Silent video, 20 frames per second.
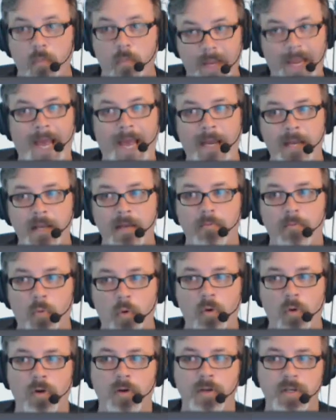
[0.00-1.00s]
we added
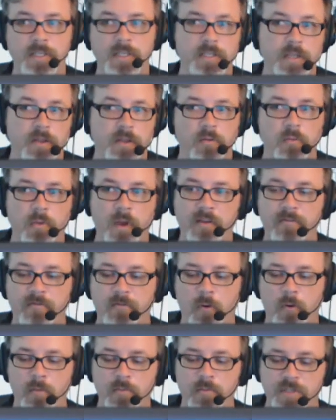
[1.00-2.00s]
more synth
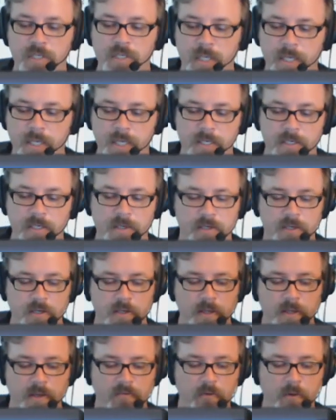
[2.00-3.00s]
waveforms to get to
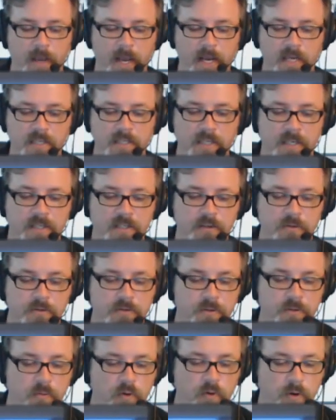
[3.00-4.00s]
give you access to
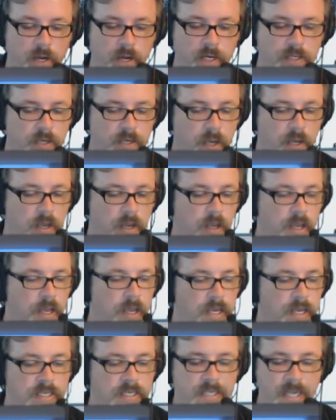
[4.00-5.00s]
some great uh,
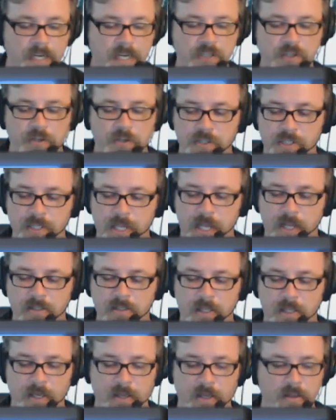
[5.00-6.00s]
textured
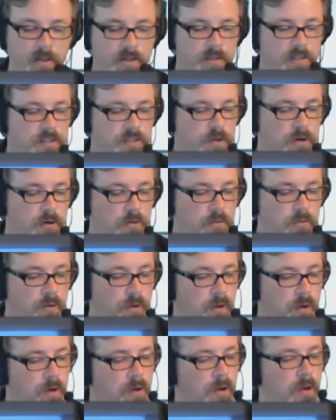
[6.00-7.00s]
sounds like this
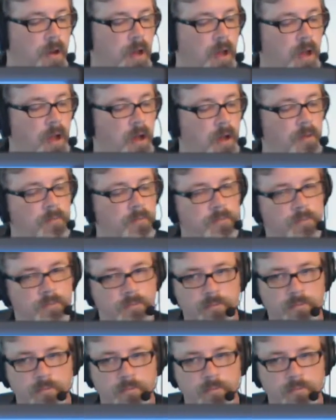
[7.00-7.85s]
so um,